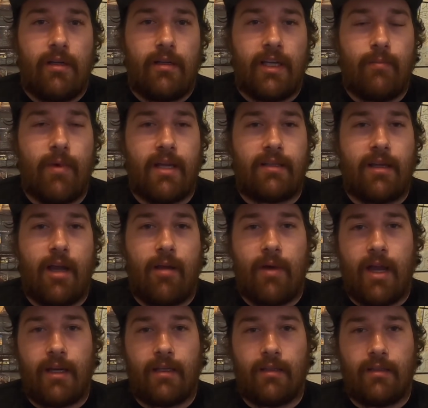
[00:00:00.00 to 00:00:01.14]
in my time
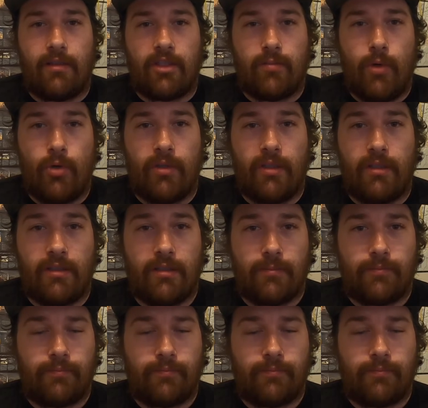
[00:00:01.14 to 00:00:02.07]
hiking in the Smokies.